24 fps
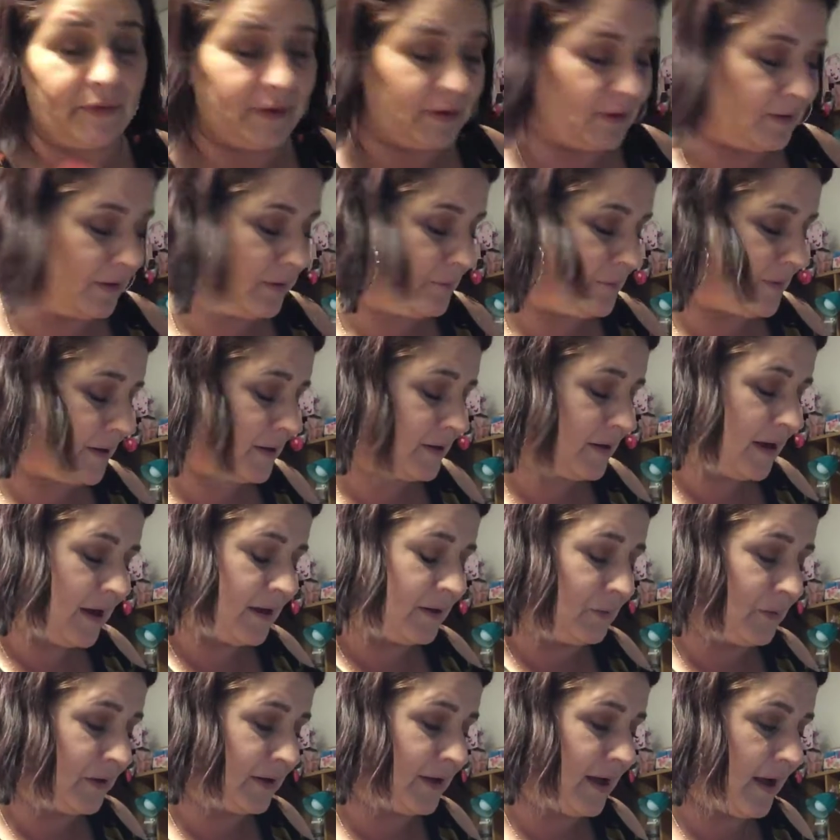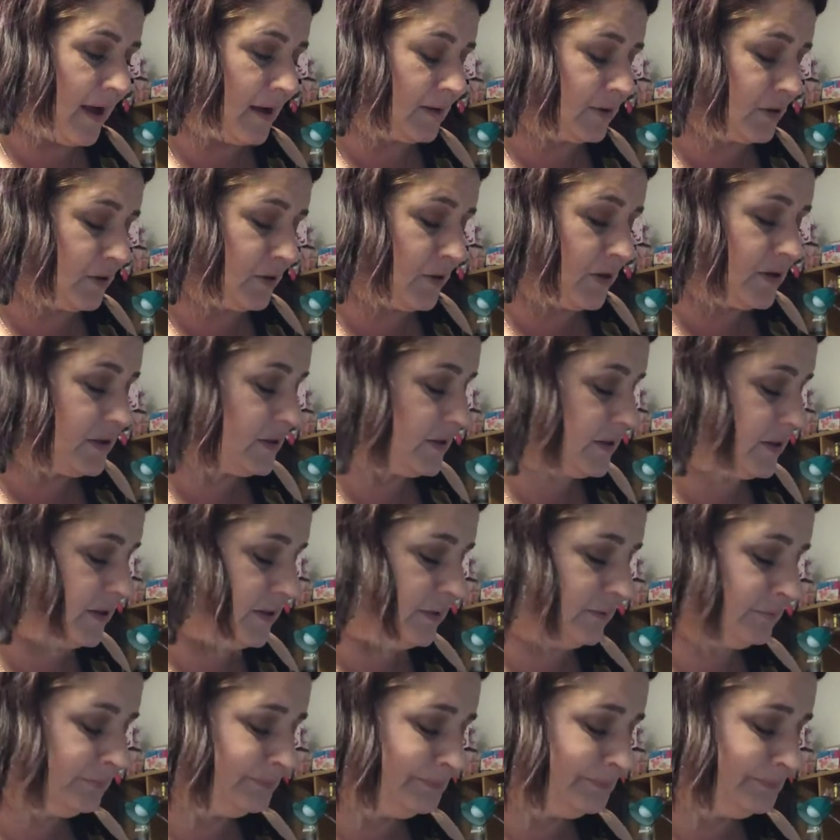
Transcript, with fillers: it. I'm gonna. I don't want to act crazy.